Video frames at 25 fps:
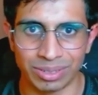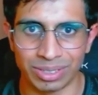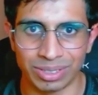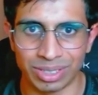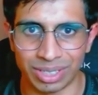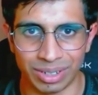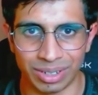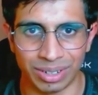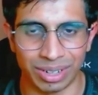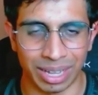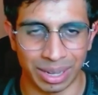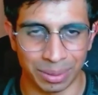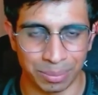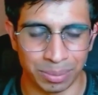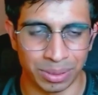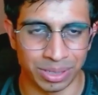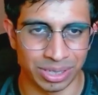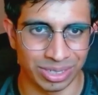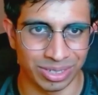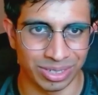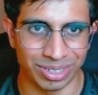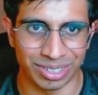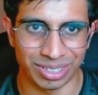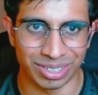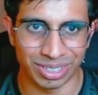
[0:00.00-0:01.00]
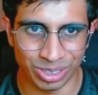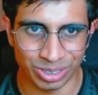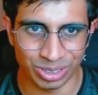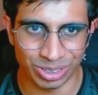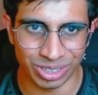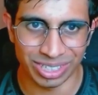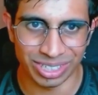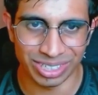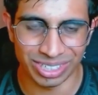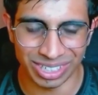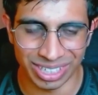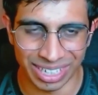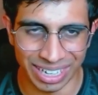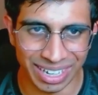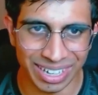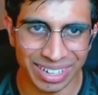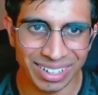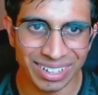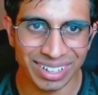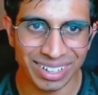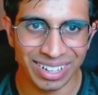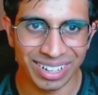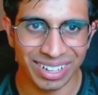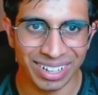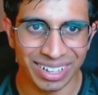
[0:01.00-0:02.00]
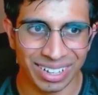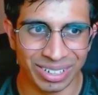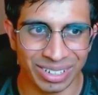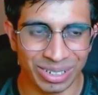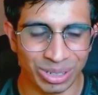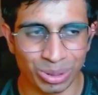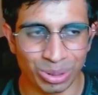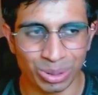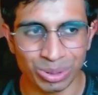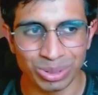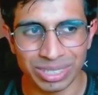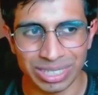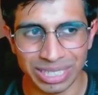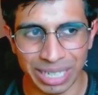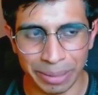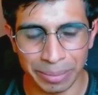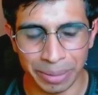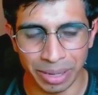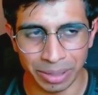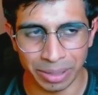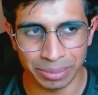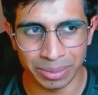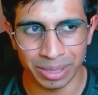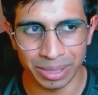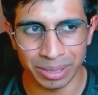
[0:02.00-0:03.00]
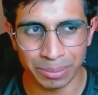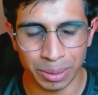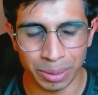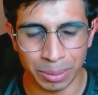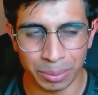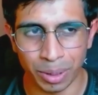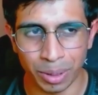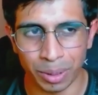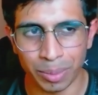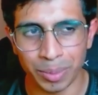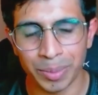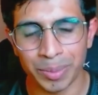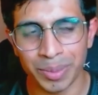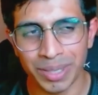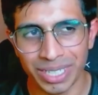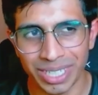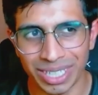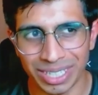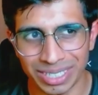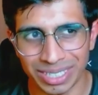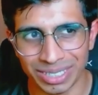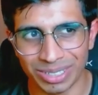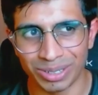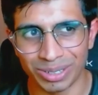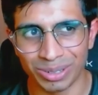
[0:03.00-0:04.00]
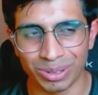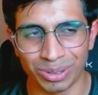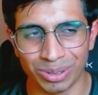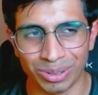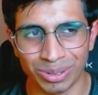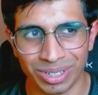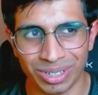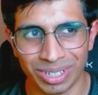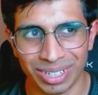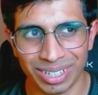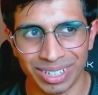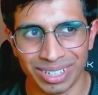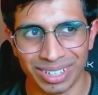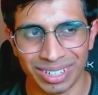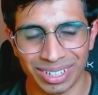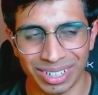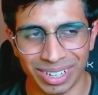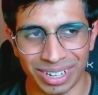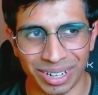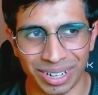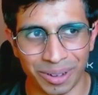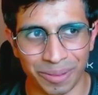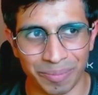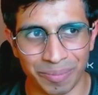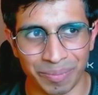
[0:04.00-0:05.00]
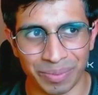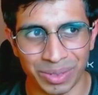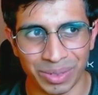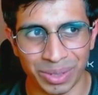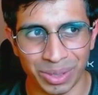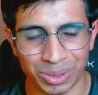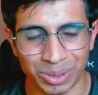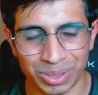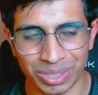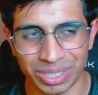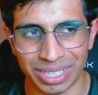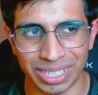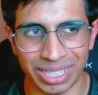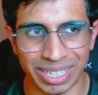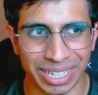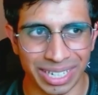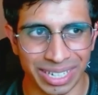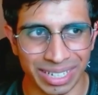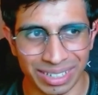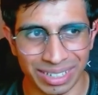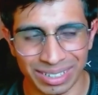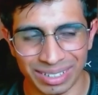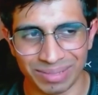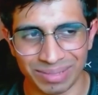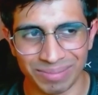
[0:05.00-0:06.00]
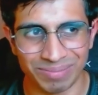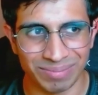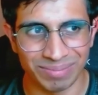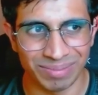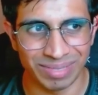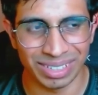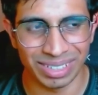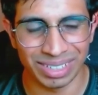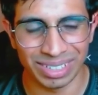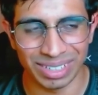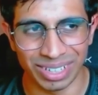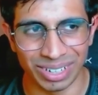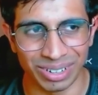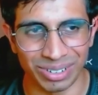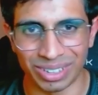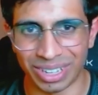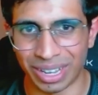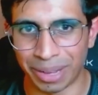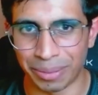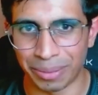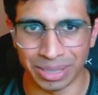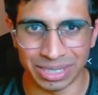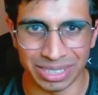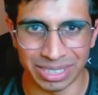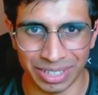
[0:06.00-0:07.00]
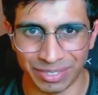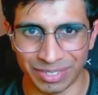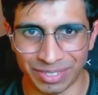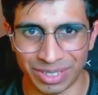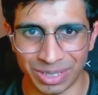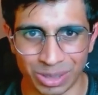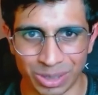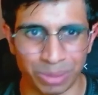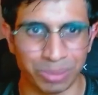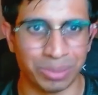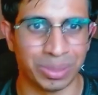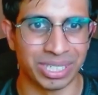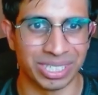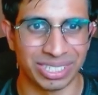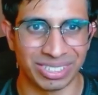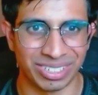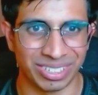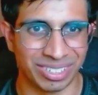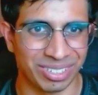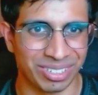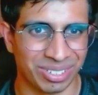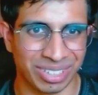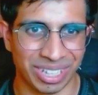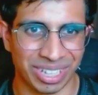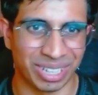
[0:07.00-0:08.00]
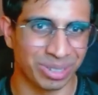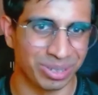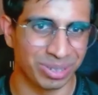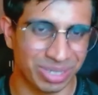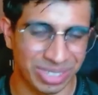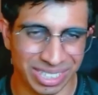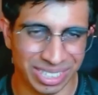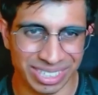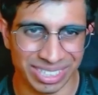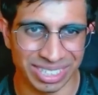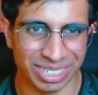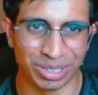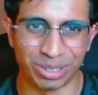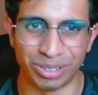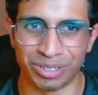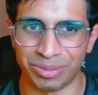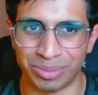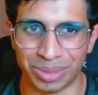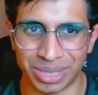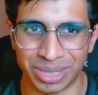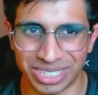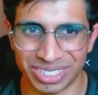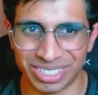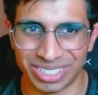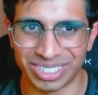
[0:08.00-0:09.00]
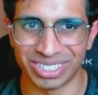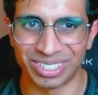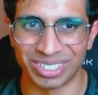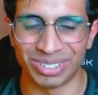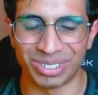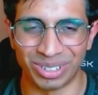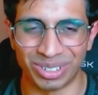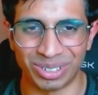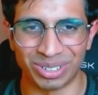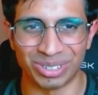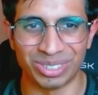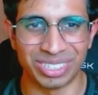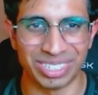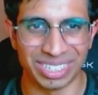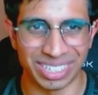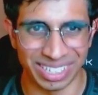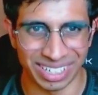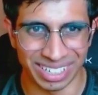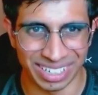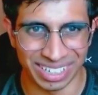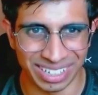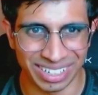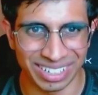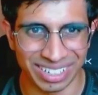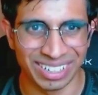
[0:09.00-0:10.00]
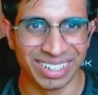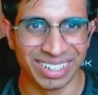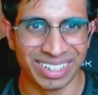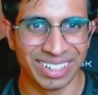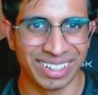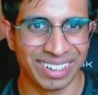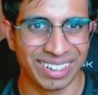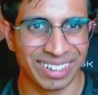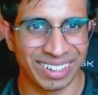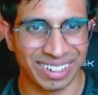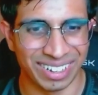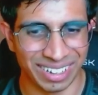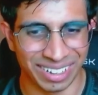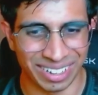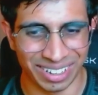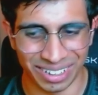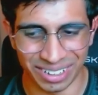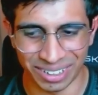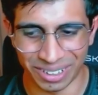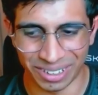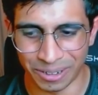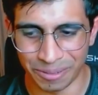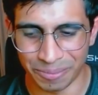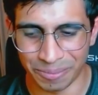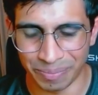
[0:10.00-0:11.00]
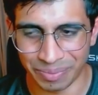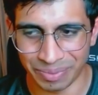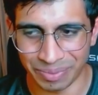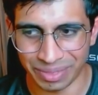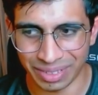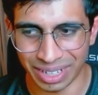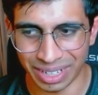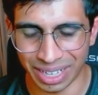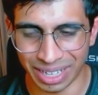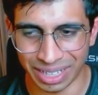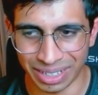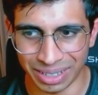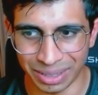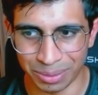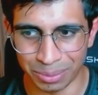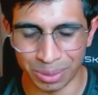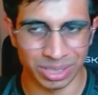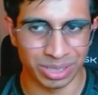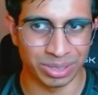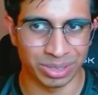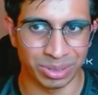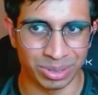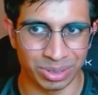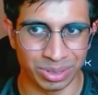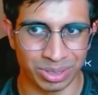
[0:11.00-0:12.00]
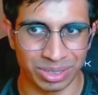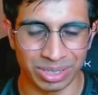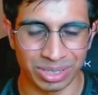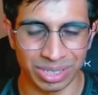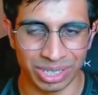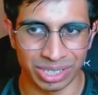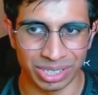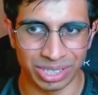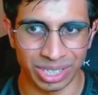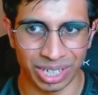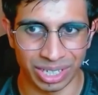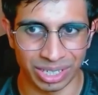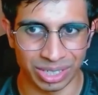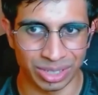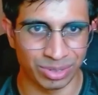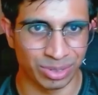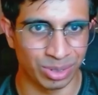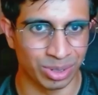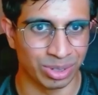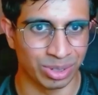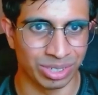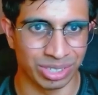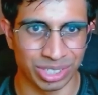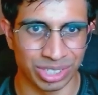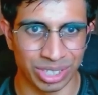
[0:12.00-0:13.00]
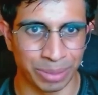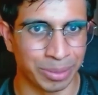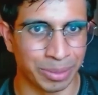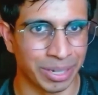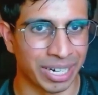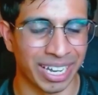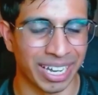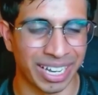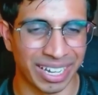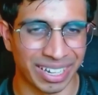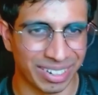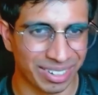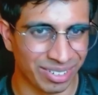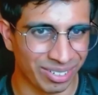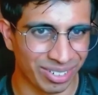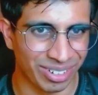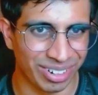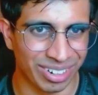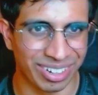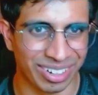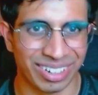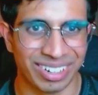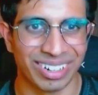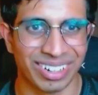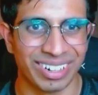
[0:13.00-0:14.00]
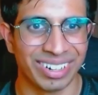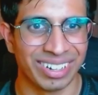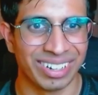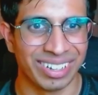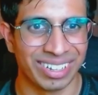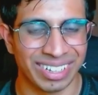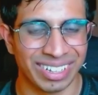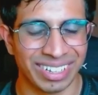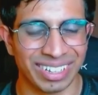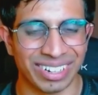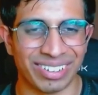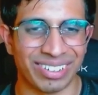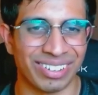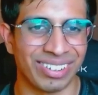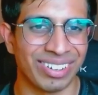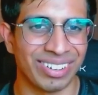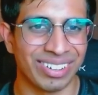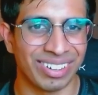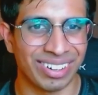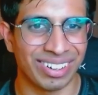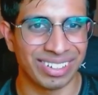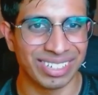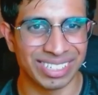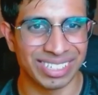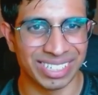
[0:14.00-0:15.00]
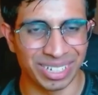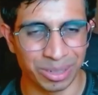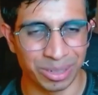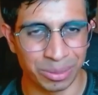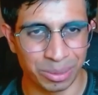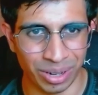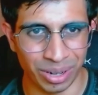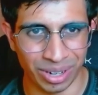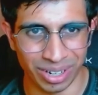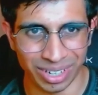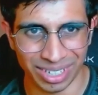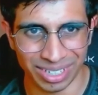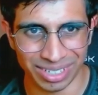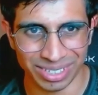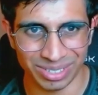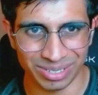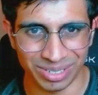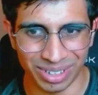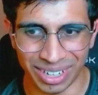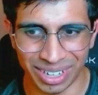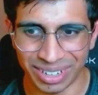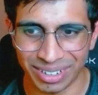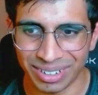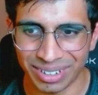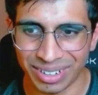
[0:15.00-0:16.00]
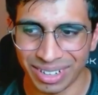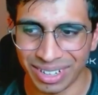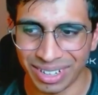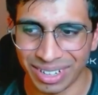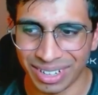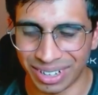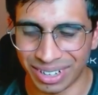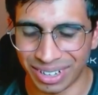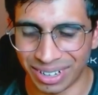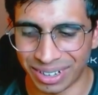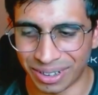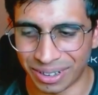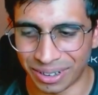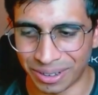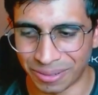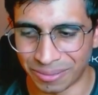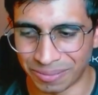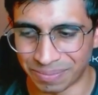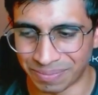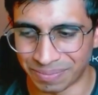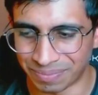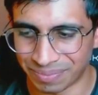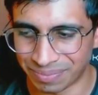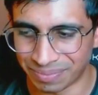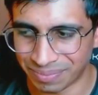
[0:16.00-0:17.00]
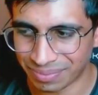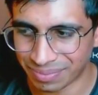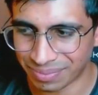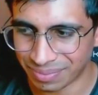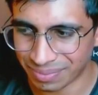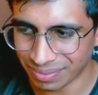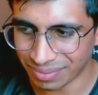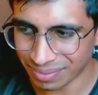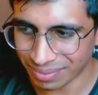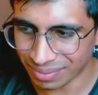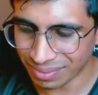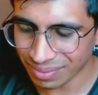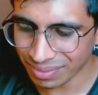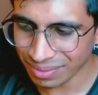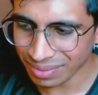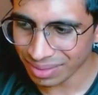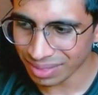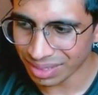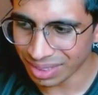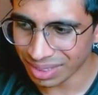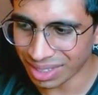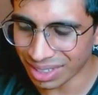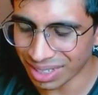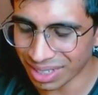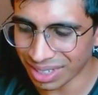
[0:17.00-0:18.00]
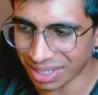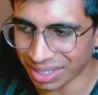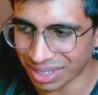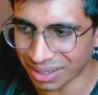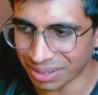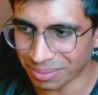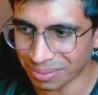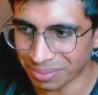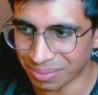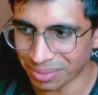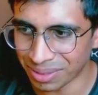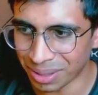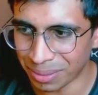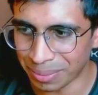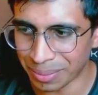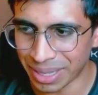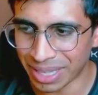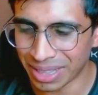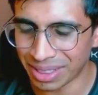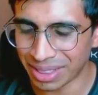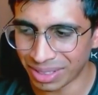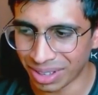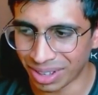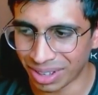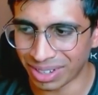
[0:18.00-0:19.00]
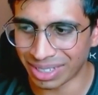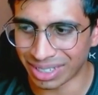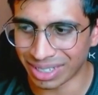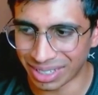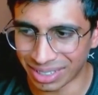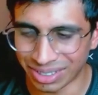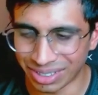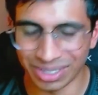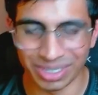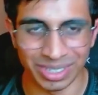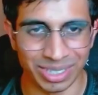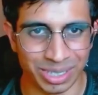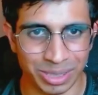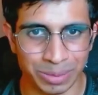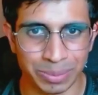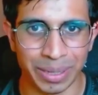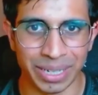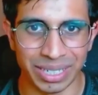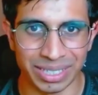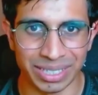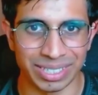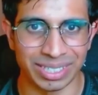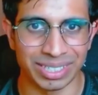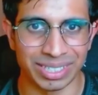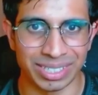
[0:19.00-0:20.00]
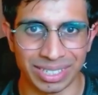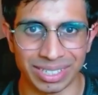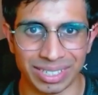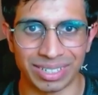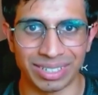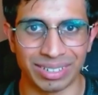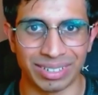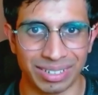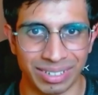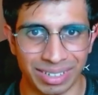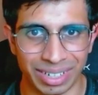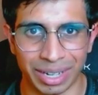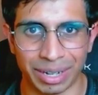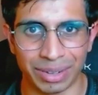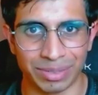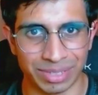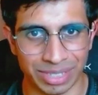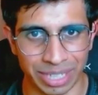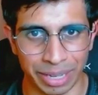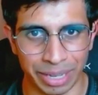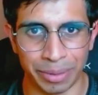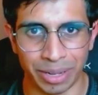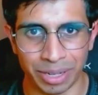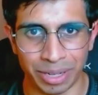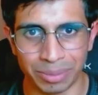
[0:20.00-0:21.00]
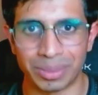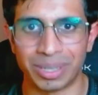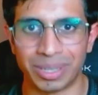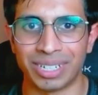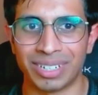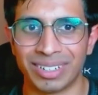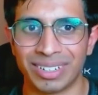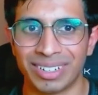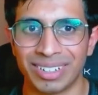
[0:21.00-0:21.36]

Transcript: like person on the street today knows Sam Altman but probably doesn't know um, who's leading you know Llama's efforts or Mistral, like who's the CEO of Mistral or who's the the like the person who's in charge of Google Gemini or you know all, all these other products, right? Um, the the main thought leader in the space is still kind of Sam Altman.